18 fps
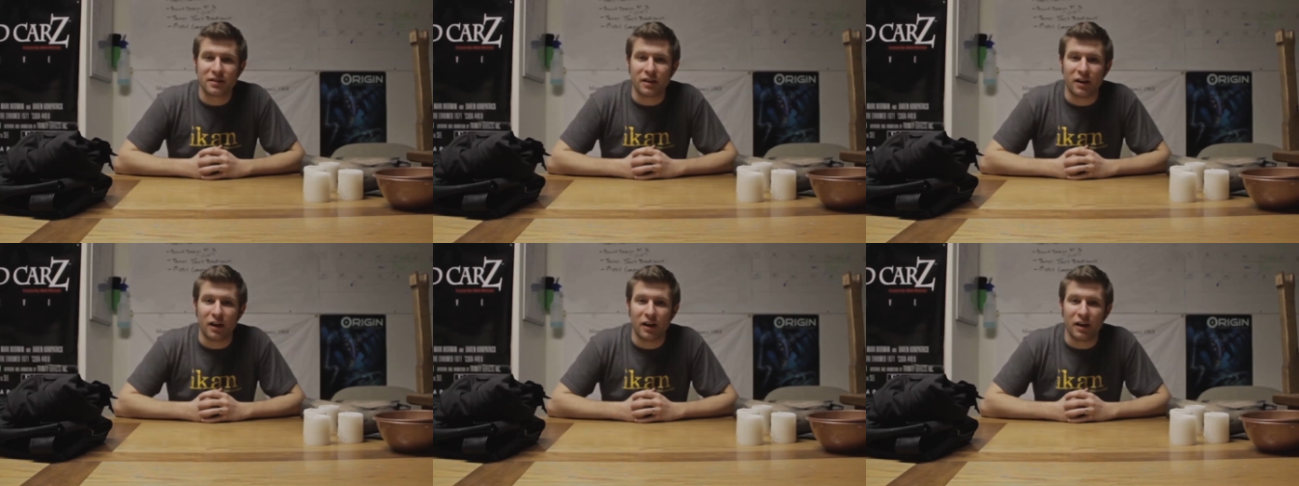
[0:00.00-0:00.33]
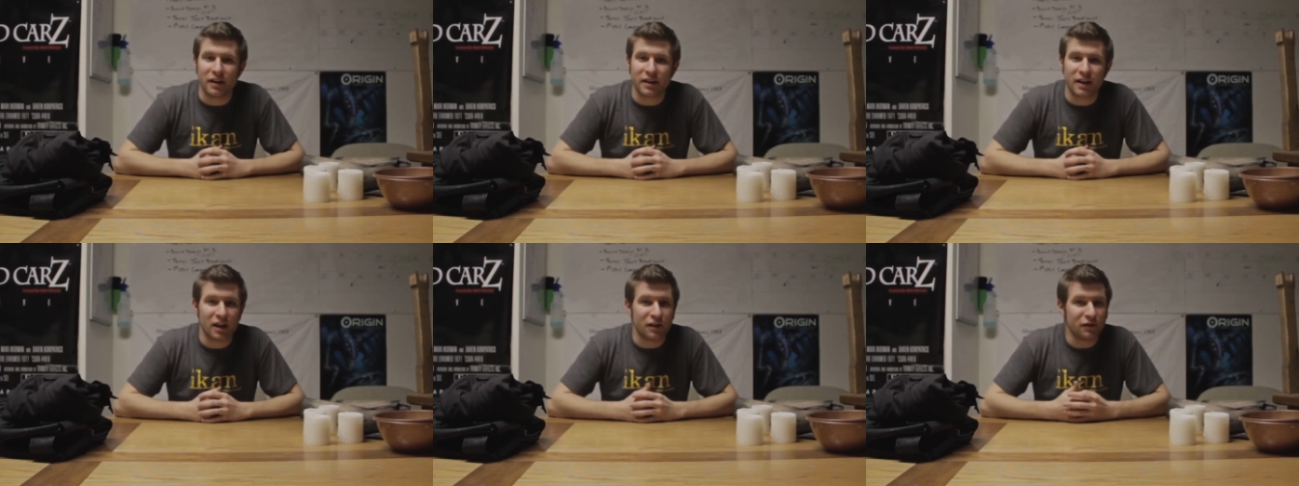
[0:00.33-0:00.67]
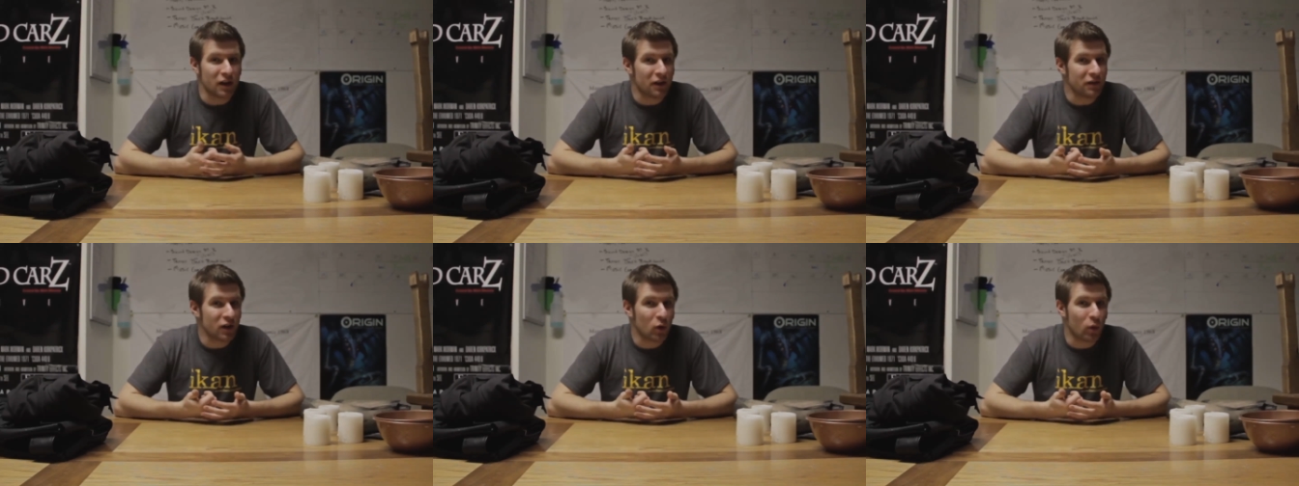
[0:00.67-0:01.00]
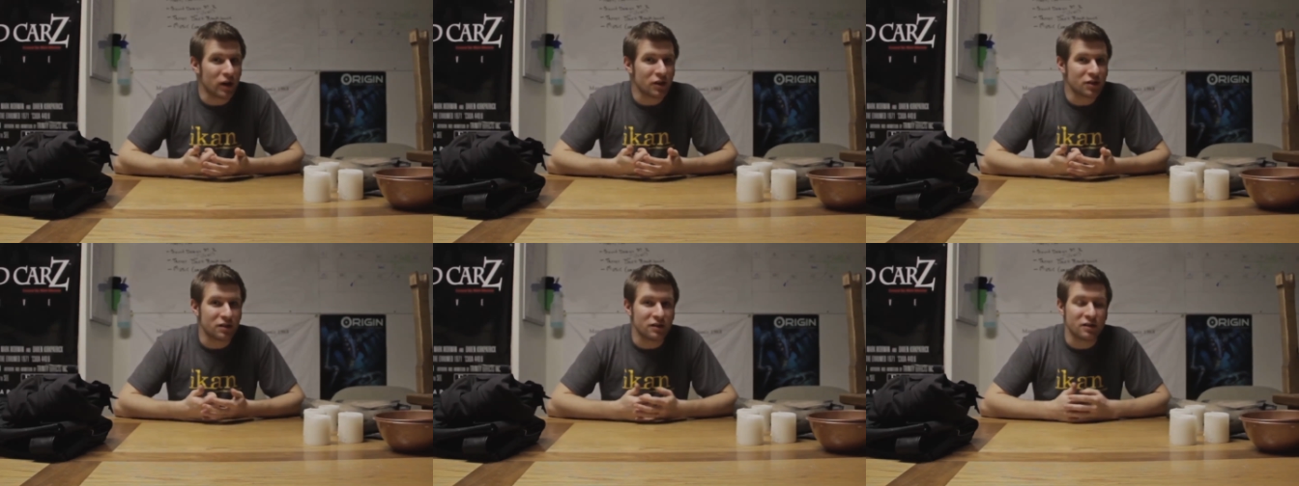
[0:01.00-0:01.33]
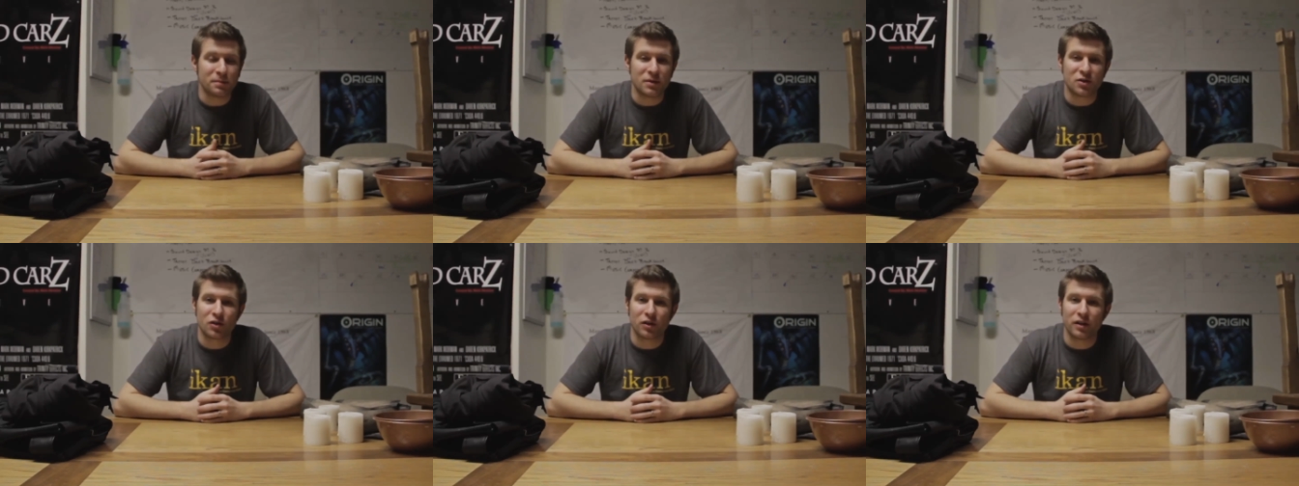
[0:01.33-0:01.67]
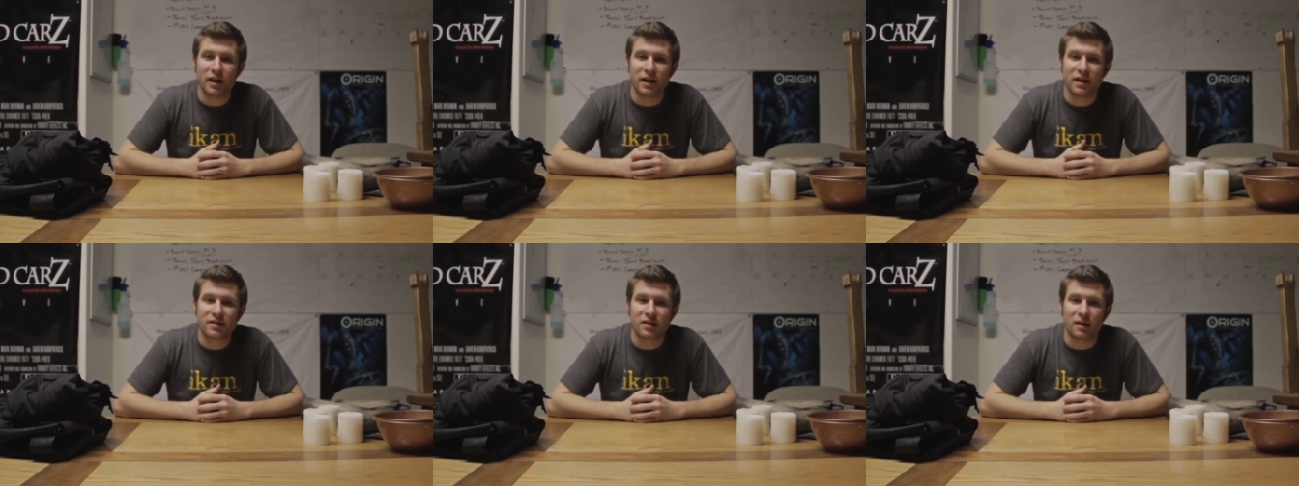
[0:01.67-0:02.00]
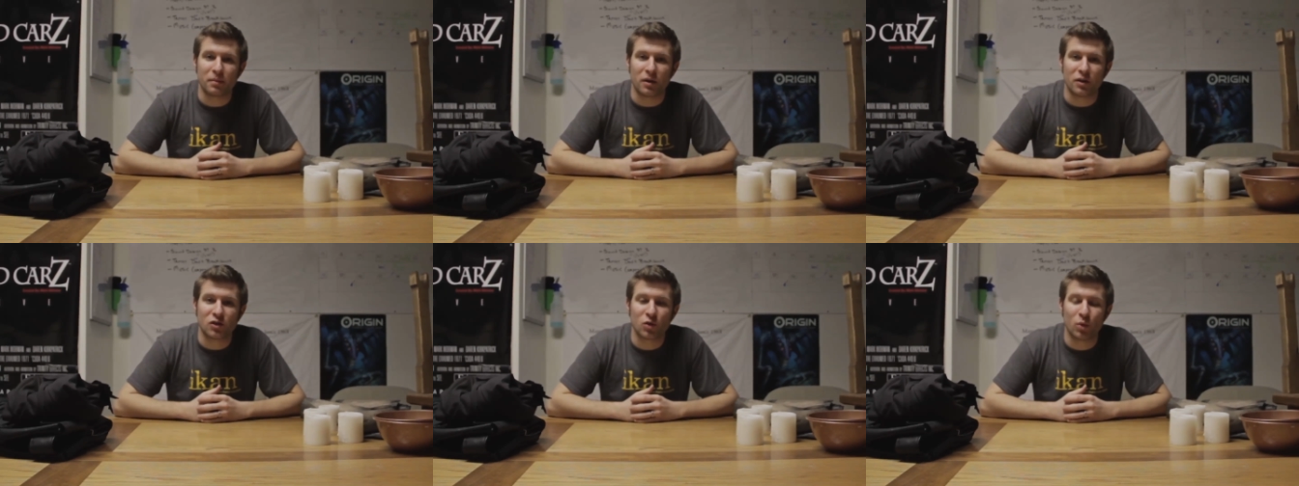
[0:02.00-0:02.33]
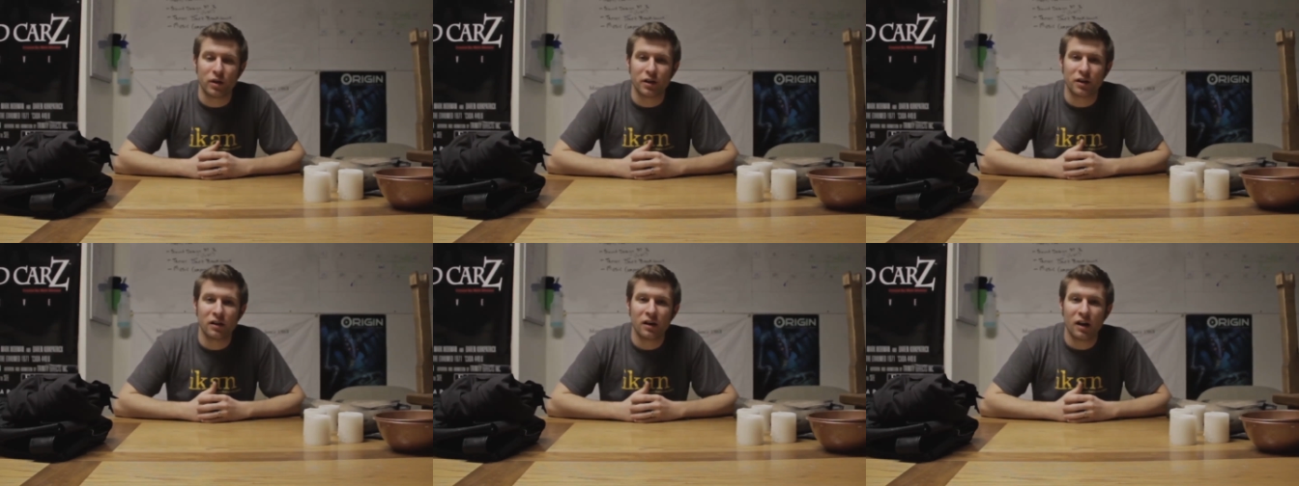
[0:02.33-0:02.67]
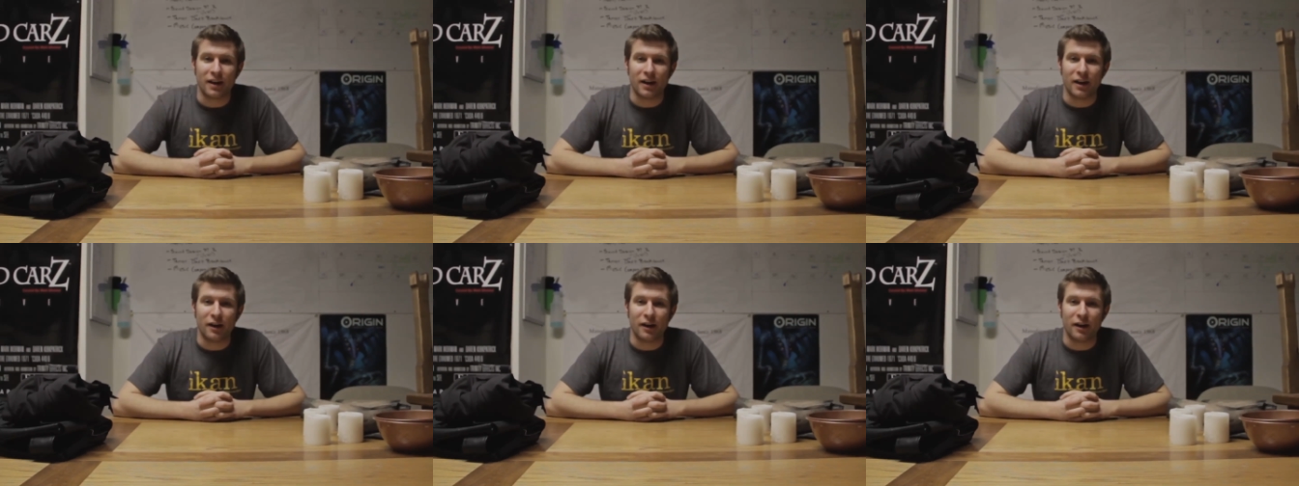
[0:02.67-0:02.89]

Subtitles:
Again, if you have any questions, be sure to hit us up on Twitter.